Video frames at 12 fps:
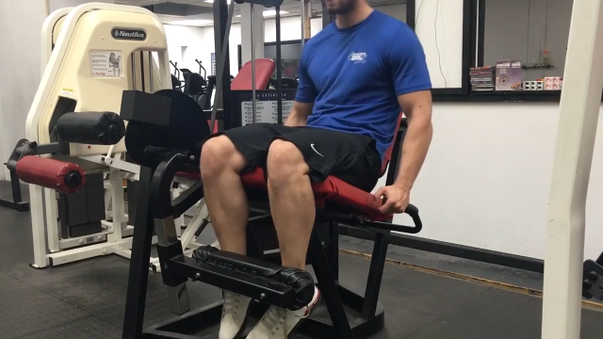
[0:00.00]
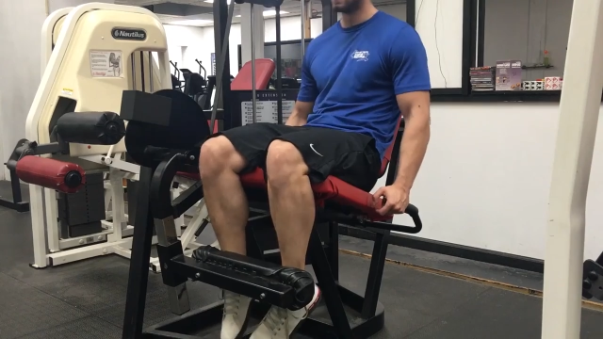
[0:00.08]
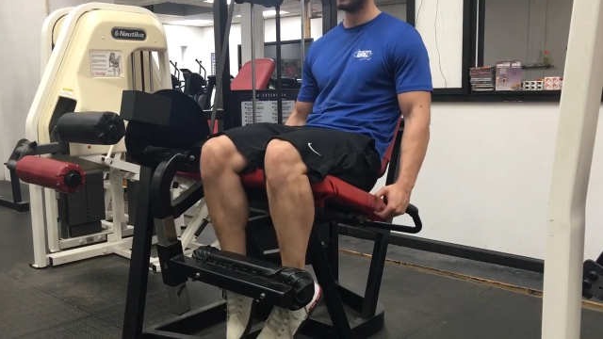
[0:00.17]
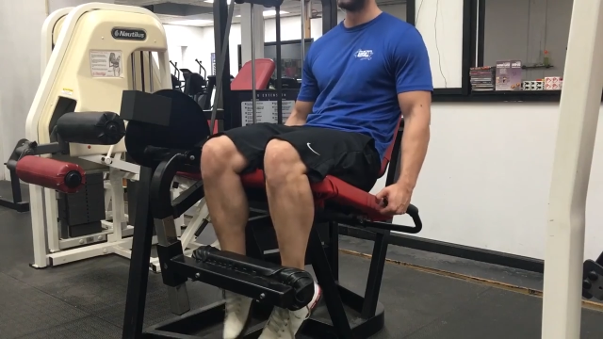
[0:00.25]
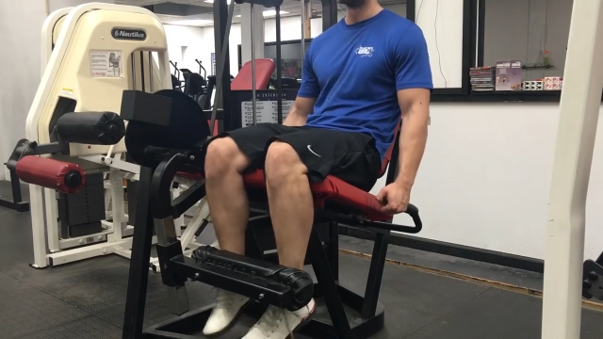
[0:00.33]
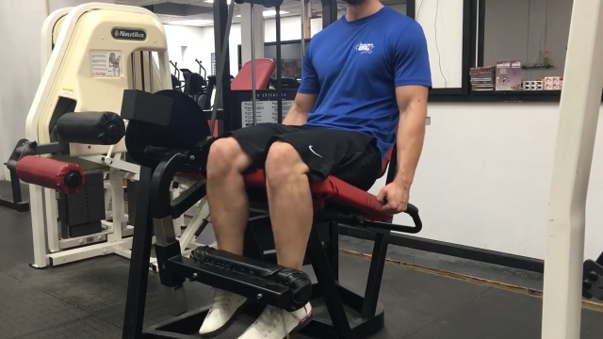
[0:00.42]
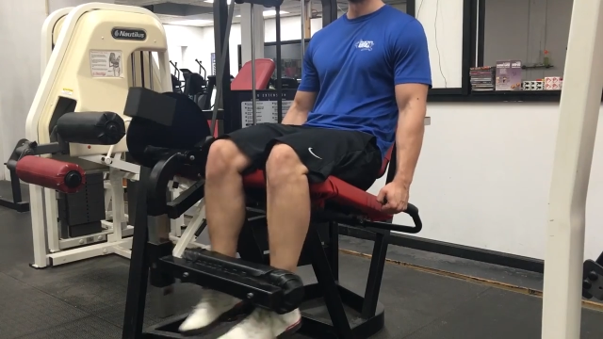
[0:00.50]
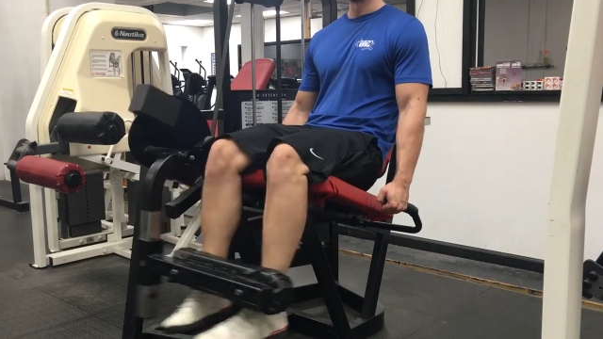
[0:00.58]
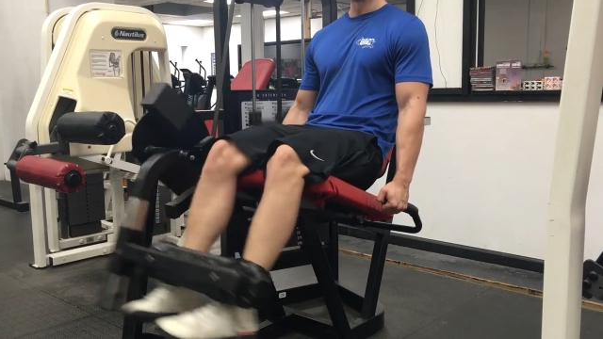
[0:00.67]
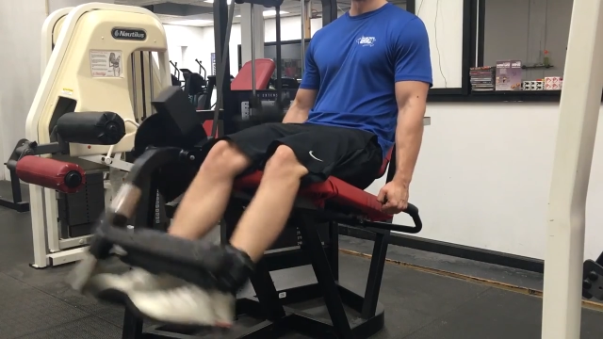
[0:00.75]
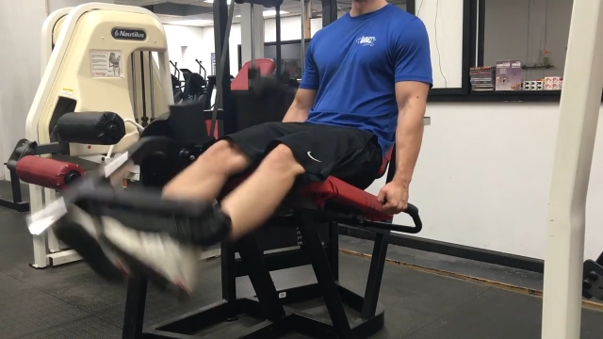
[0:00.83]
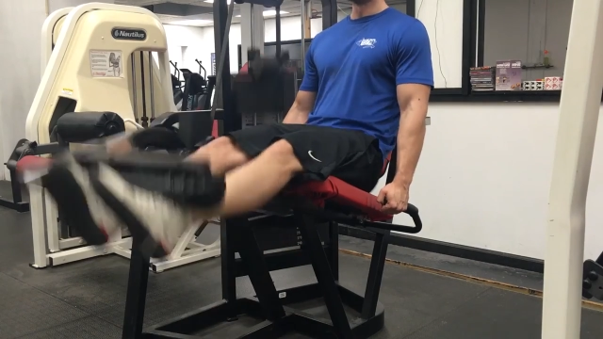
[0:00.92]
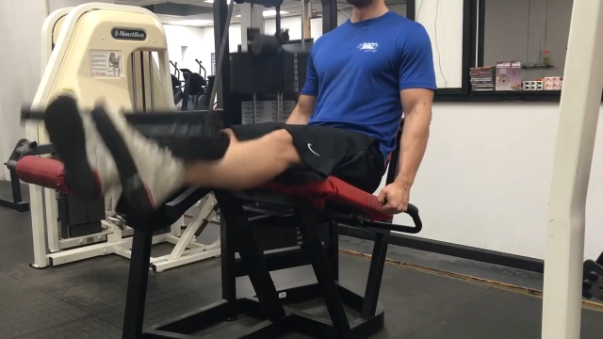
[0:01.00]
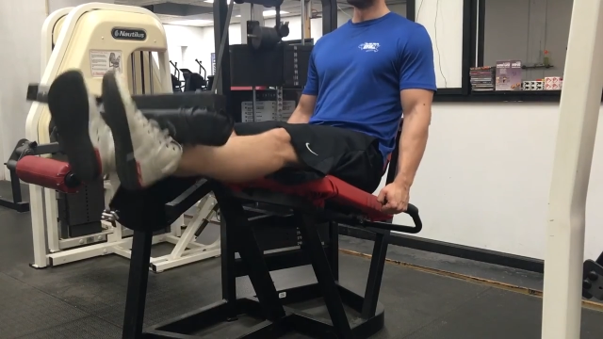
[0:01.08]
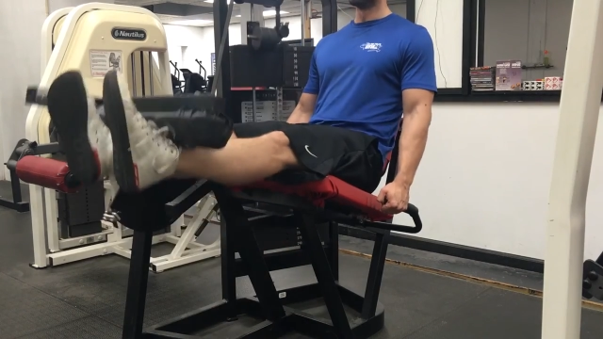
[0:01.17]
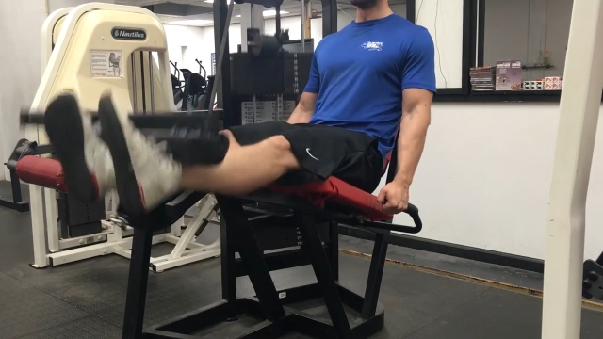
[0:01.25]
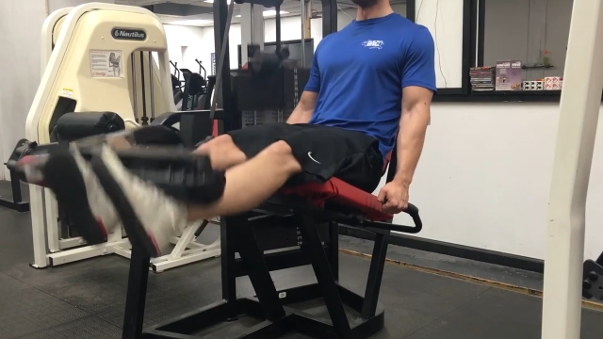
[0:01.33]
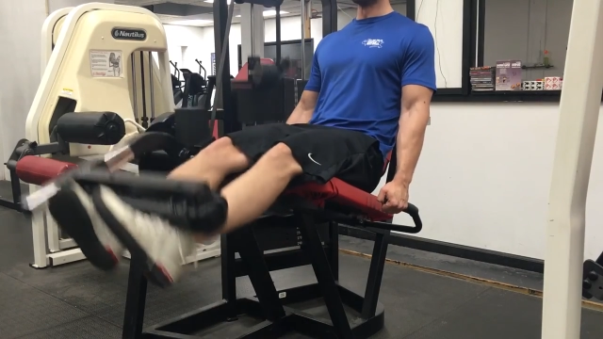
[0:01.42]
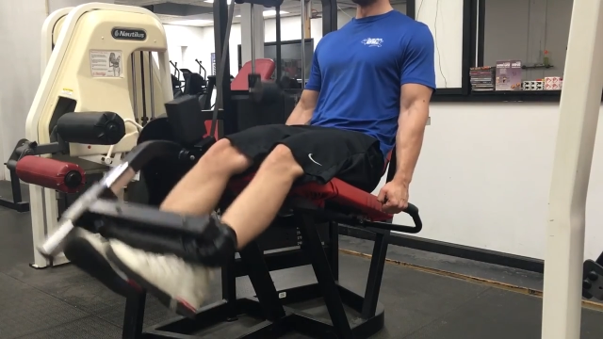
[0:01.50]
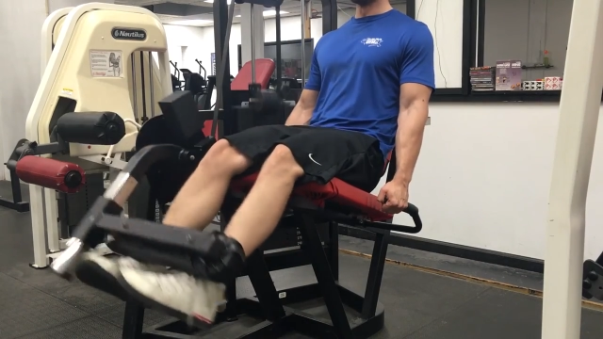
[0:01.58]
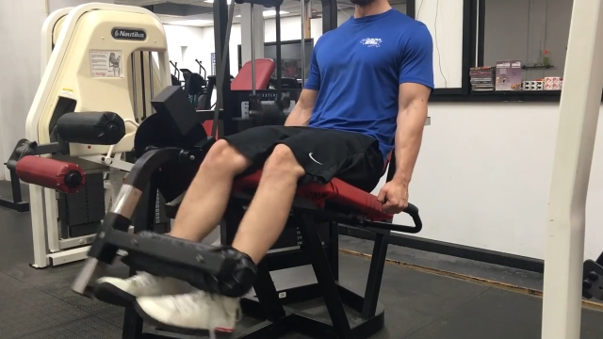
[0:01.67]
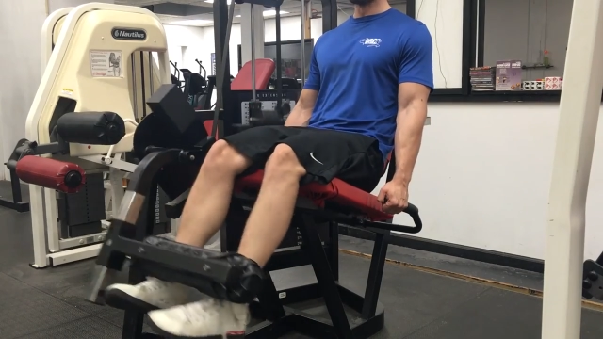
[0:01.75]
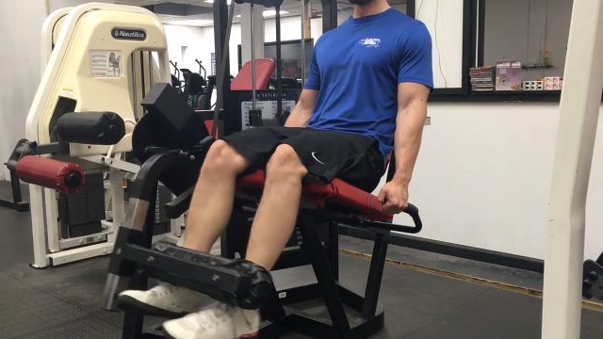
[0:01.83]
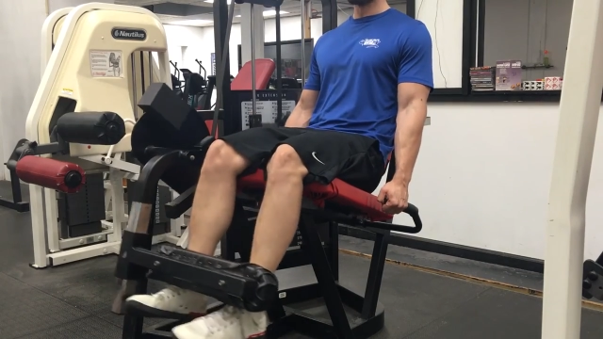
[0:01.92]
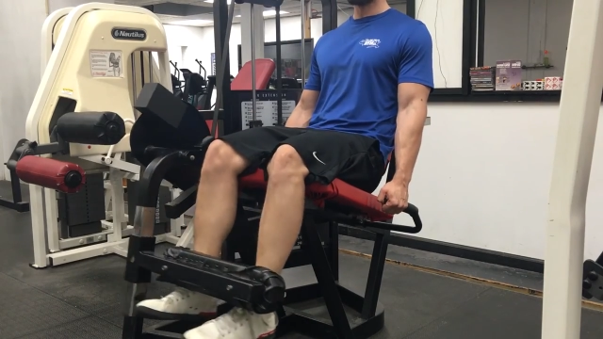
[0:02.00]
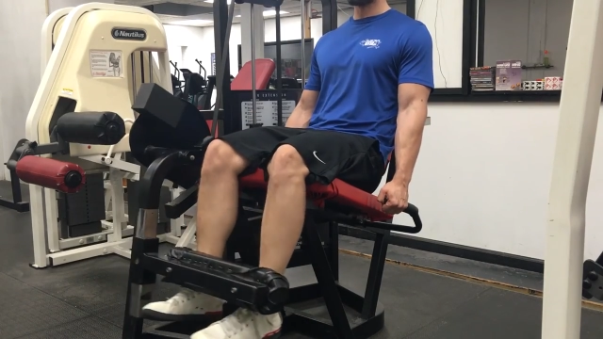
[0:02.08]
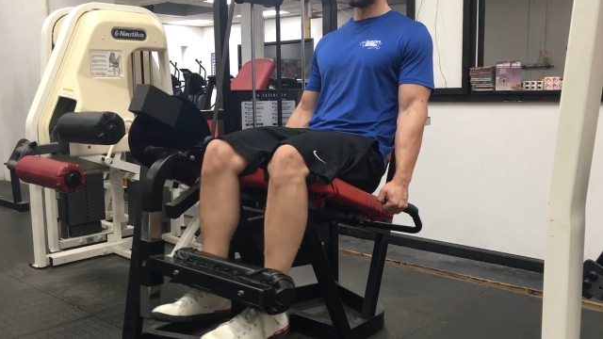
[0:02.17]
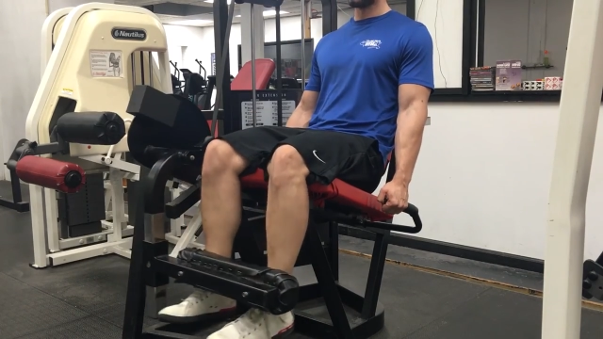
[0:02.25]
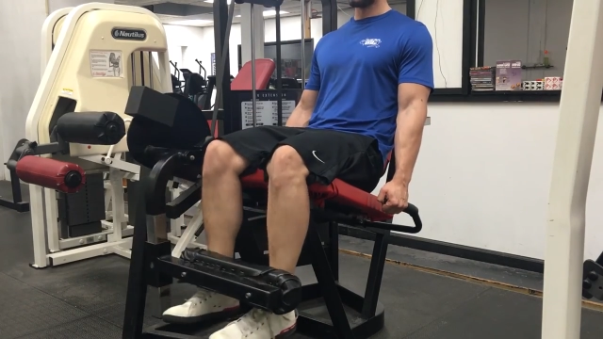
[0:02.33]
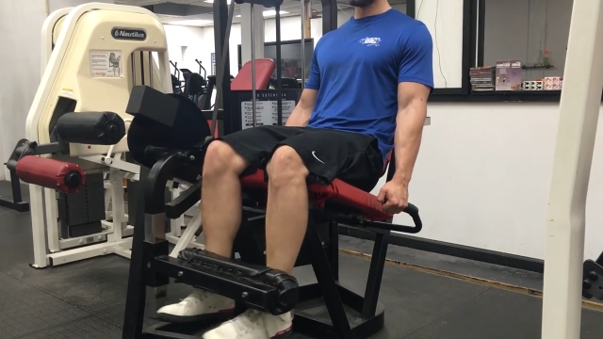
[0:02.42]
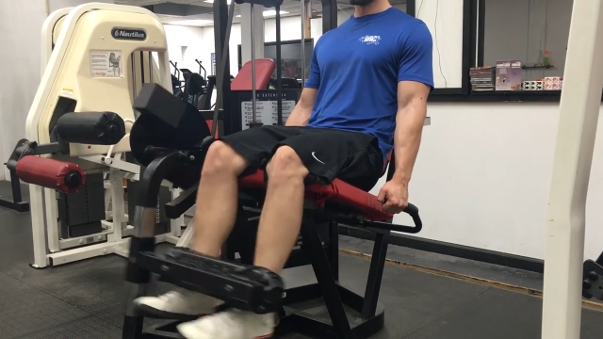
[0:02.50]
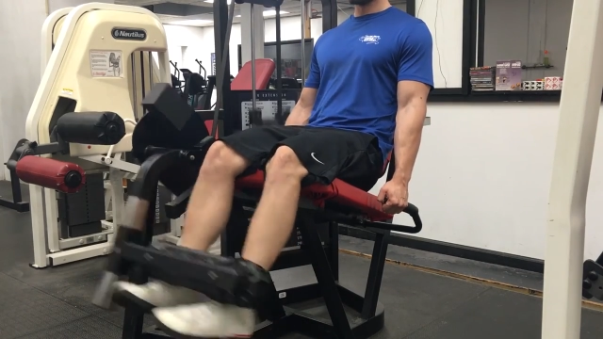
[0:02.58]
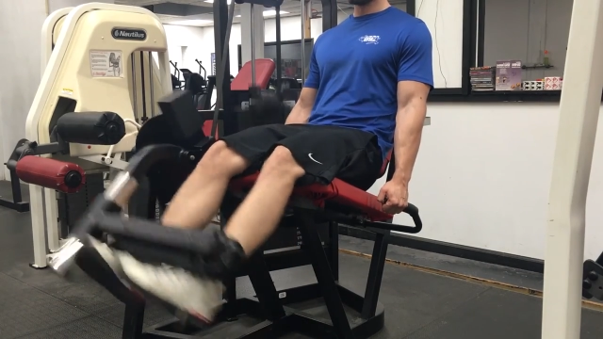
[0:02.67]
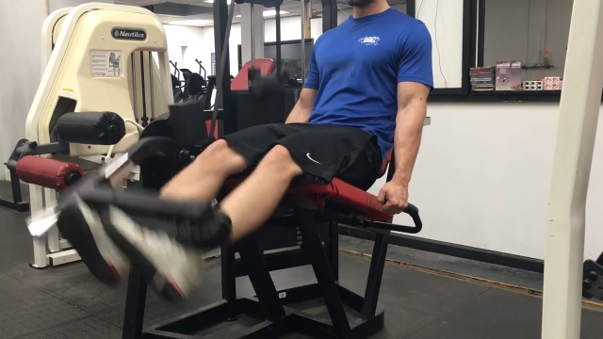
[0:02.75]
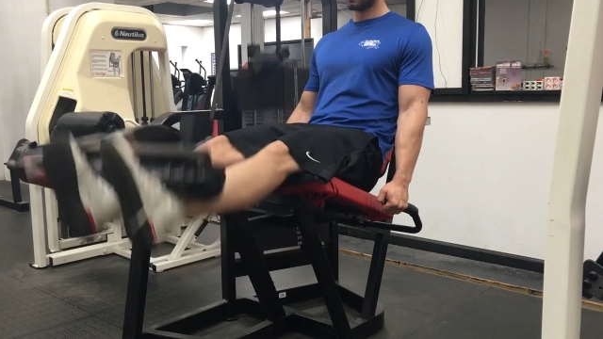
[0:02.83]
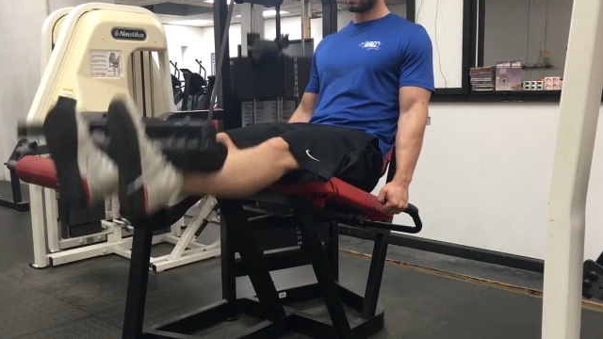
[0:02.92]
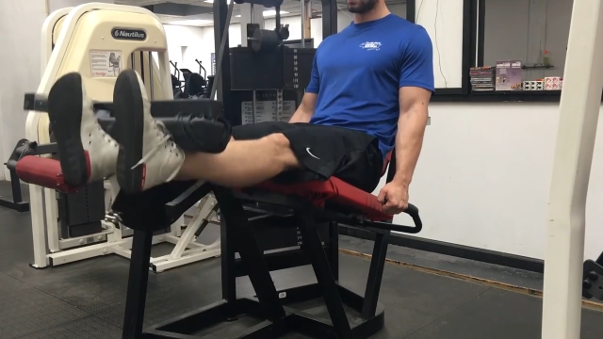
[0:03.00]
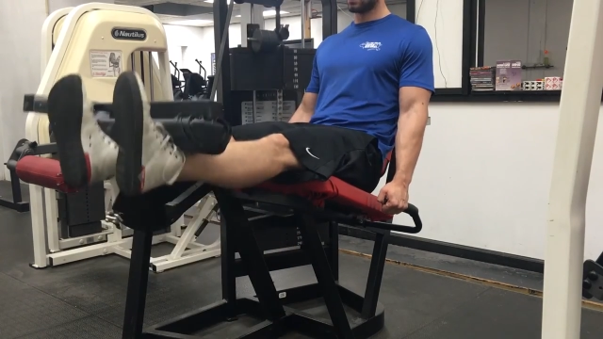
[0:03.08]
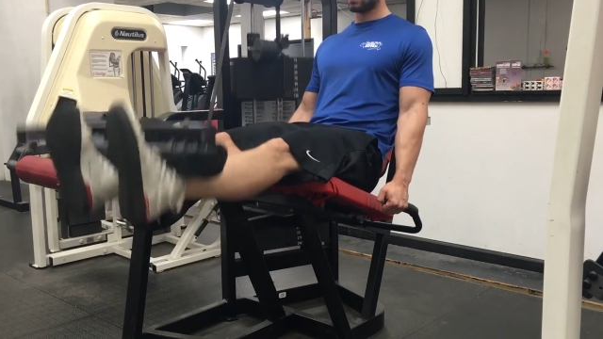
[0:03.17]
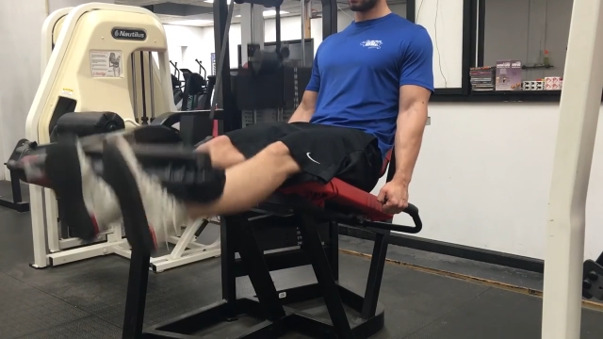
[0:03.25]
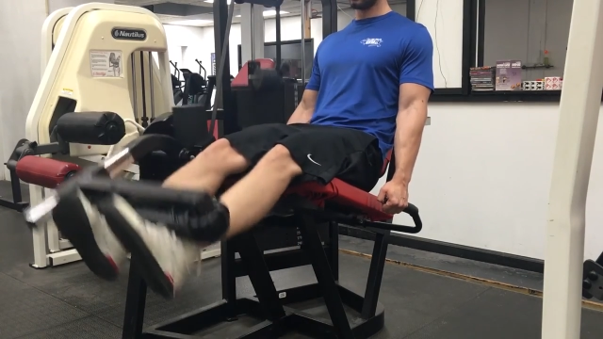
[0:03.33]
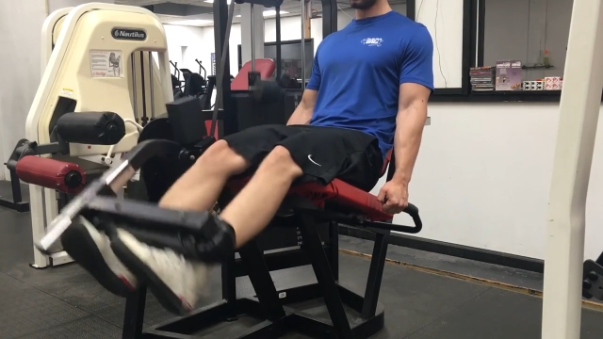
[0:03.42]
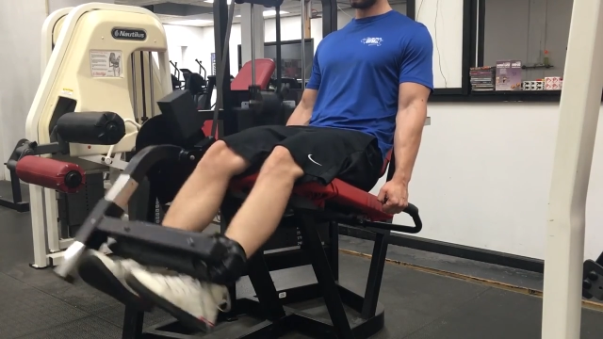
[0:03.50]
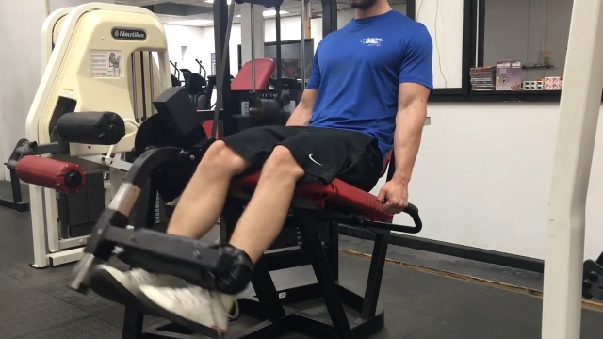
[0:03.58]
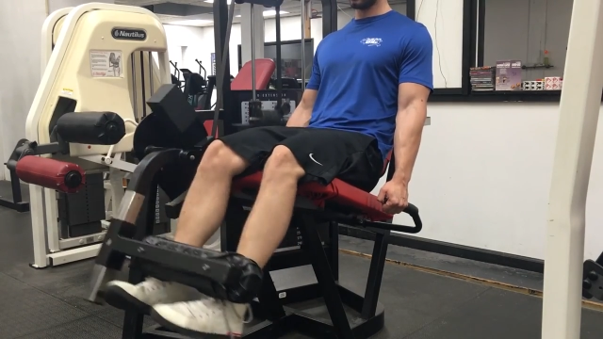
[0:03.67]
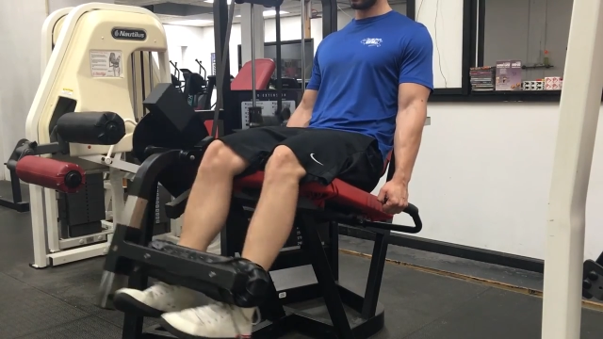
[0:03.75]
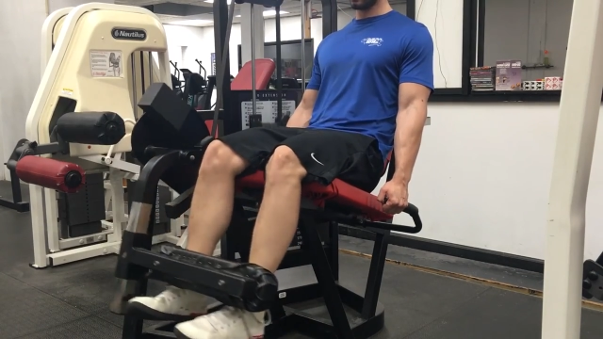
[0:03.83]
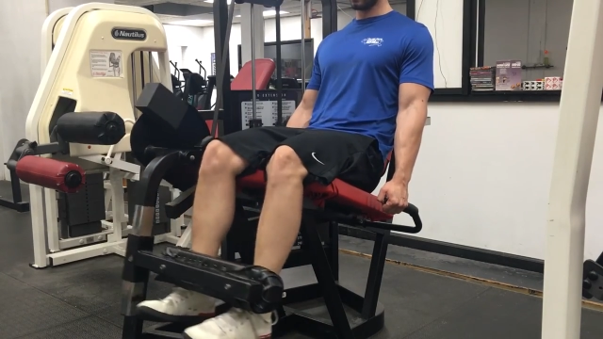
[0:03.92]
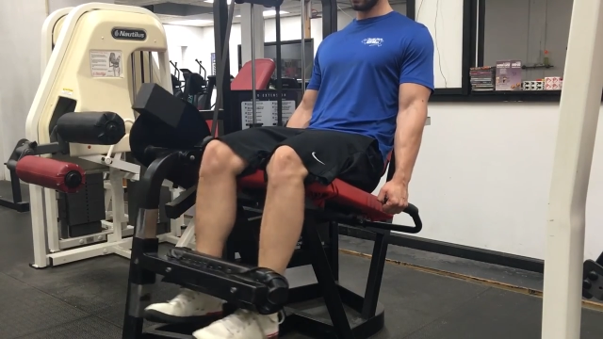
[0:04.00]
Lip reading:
No face is visible, so there are no lips to read.